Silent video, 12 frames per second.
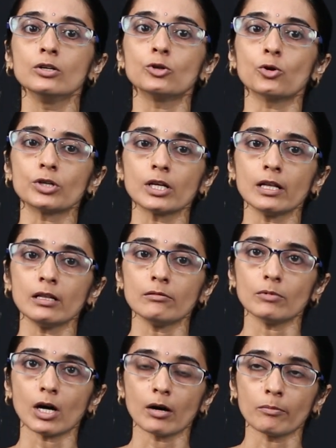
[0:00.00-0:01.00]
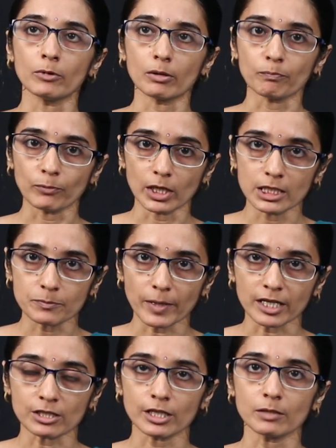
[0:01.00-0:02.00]
Total
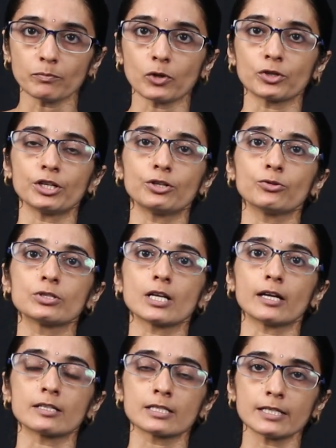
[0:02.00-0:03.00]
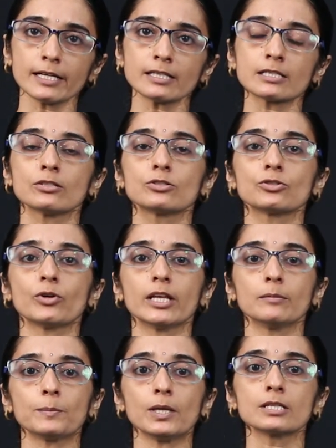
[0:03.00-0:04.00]
inspected potatoes are 6. So
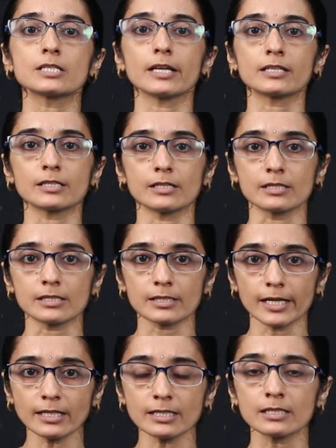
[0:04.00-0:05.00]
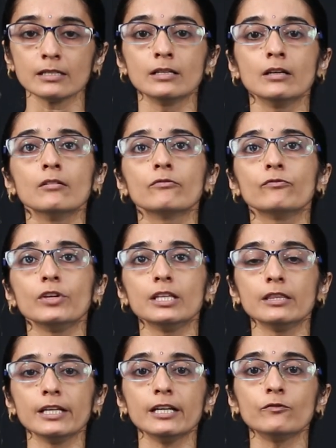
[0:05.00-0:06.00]
n plus x is 6. We
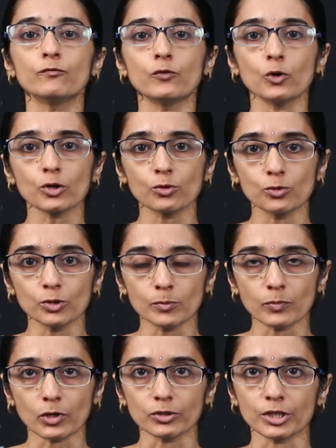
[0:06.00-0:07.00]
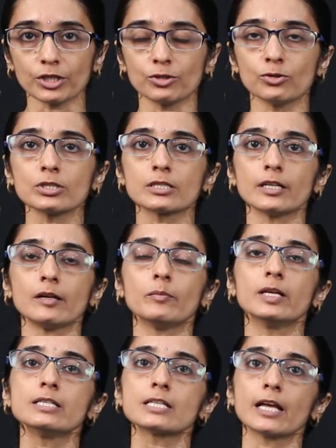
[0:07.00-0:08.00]
need 4 good potatoes. That
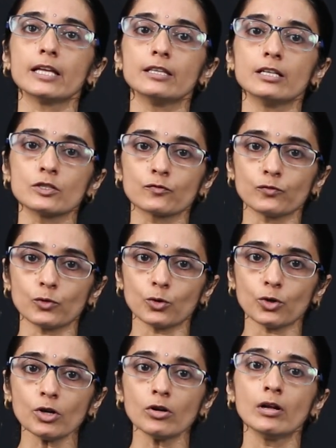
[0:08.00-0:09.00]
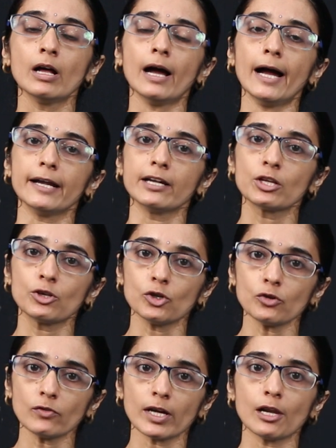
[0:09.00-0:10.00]
means n is 4. And
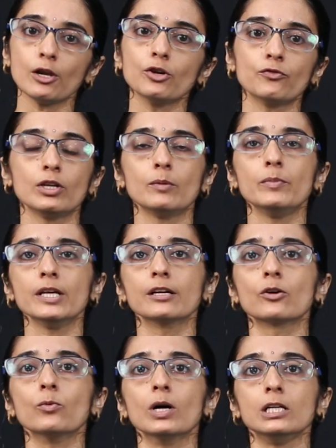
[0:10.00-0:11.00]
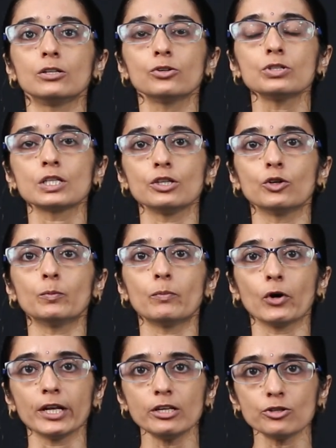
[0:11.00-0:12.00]
q value will be equal to
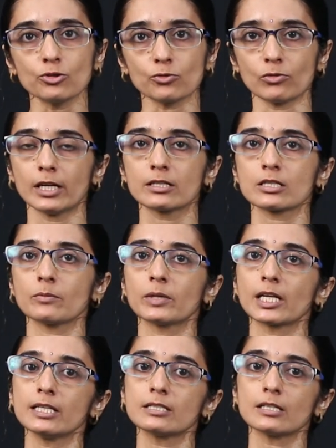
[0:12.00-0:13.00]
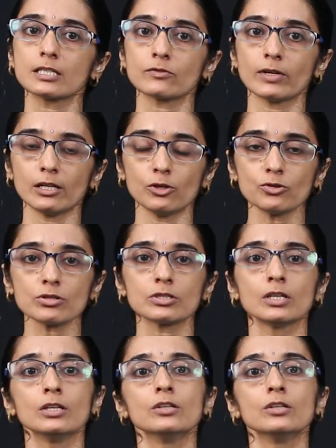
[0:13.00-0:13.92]
0.2. Let's summarize these values.